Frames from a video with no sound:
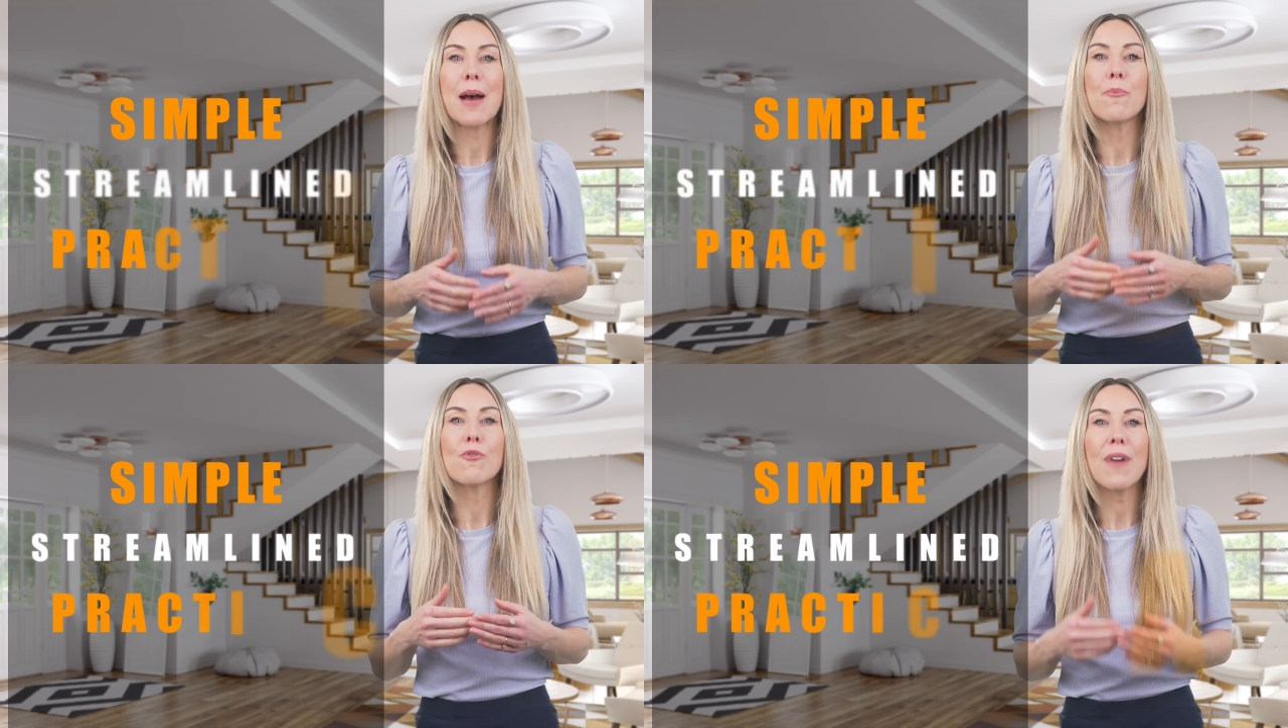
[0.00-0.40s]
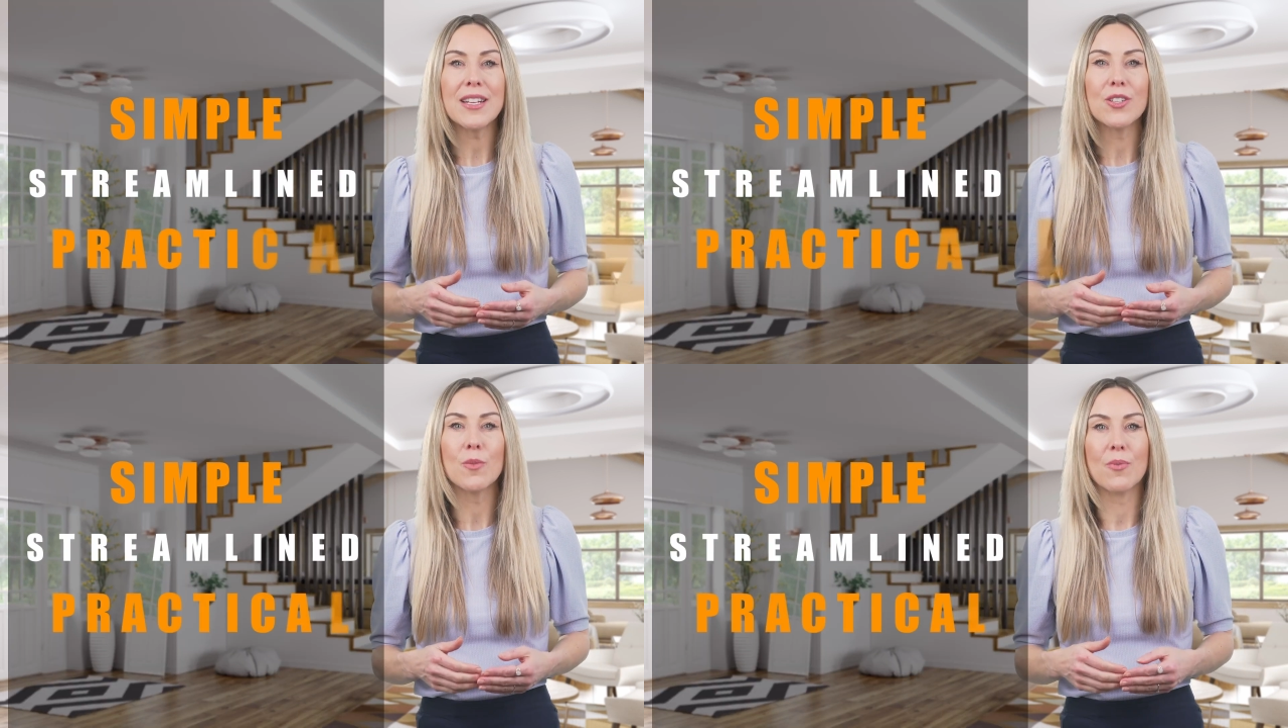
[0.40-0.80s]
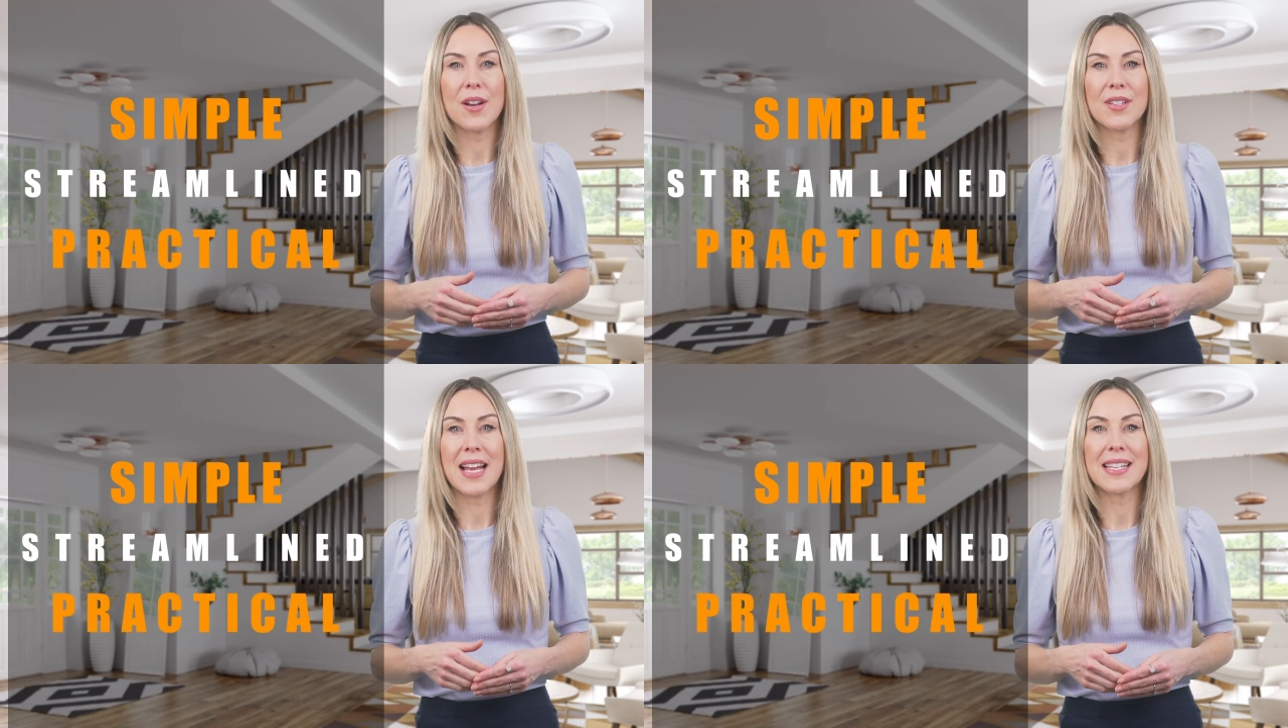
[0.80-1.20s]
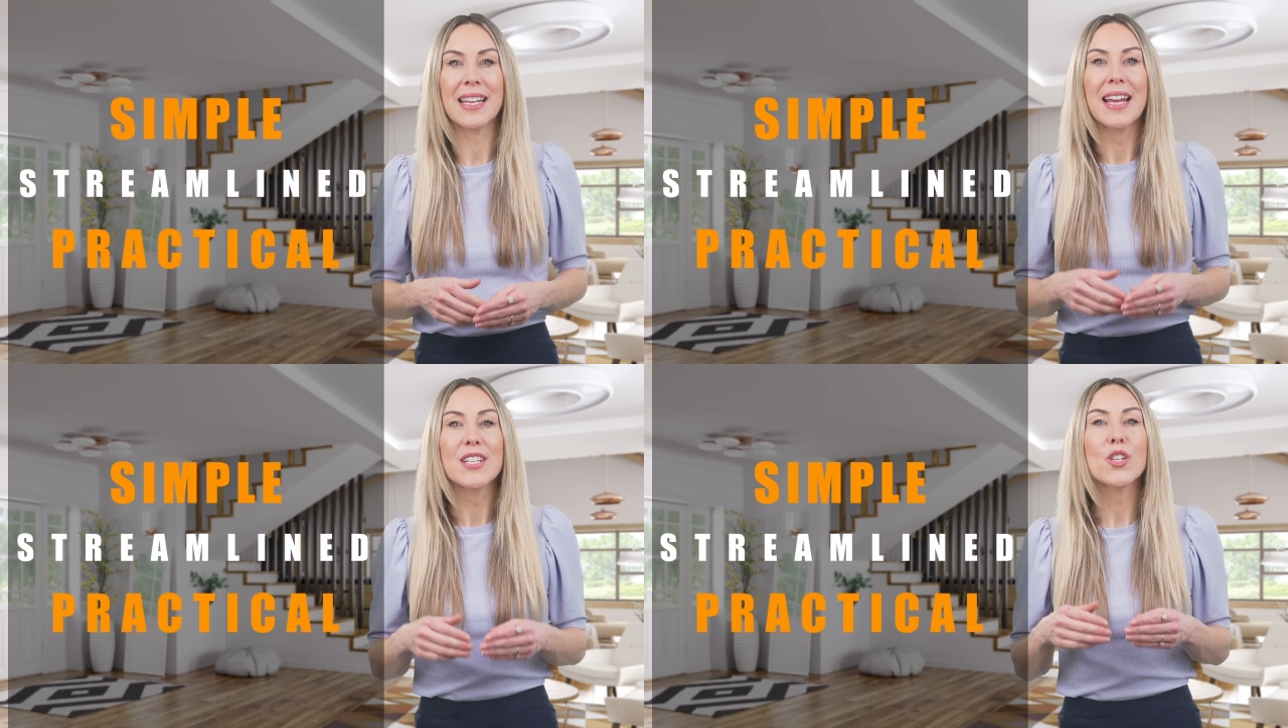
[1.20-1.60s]
and practical process
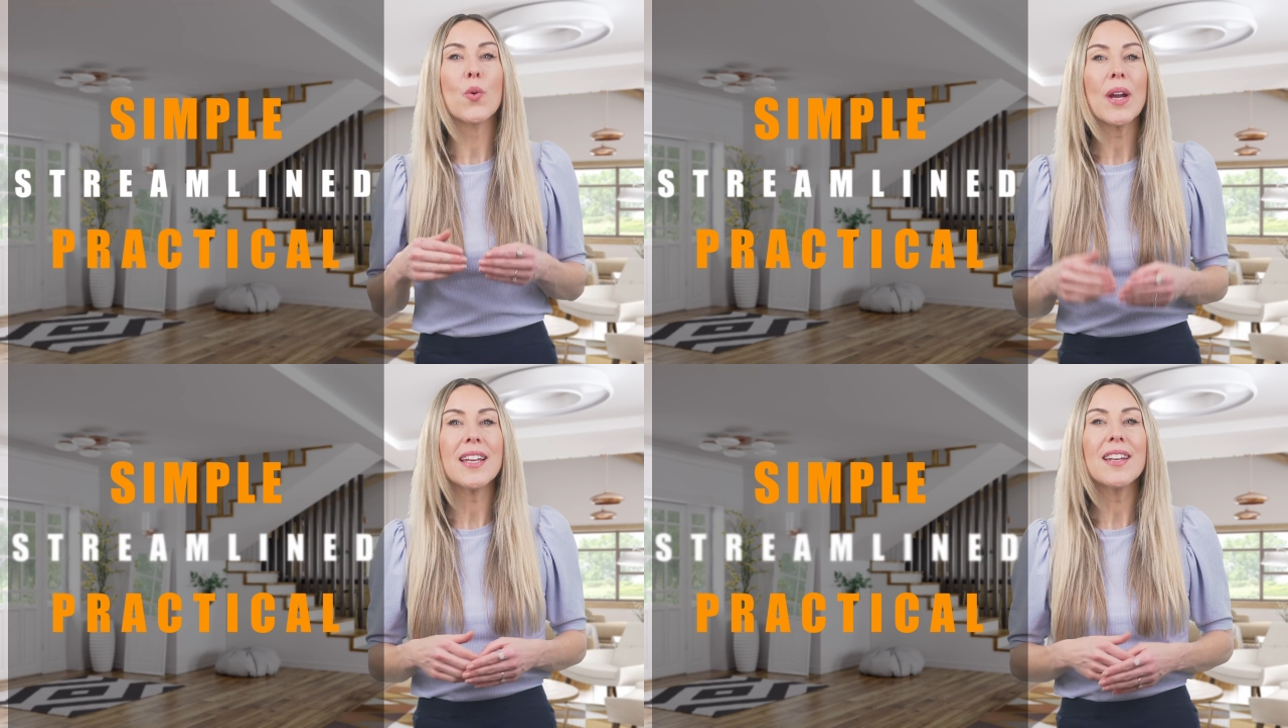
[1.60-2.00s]
to quickly